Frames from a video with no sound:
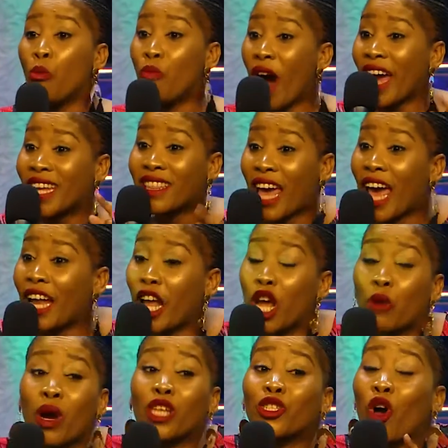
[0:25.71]
By then, it
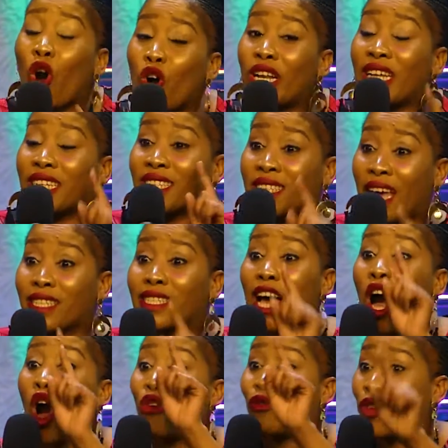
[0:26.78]
was only
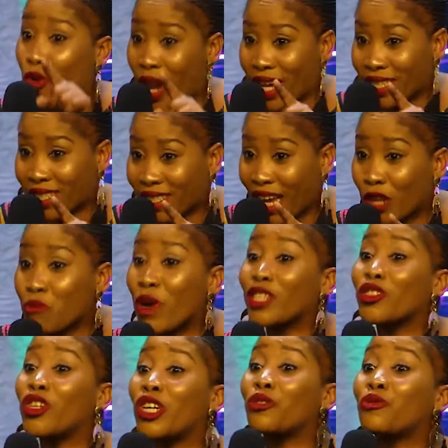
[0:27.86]
Center of Grace. It was
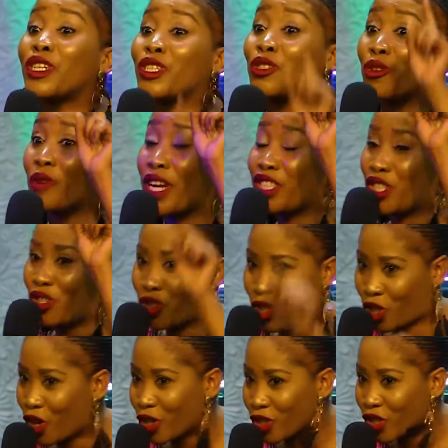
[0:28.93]
not Restoration
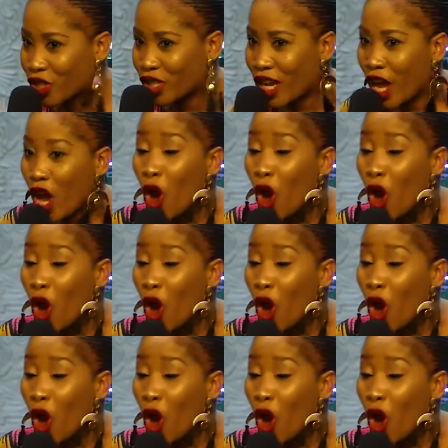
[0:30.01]
Church.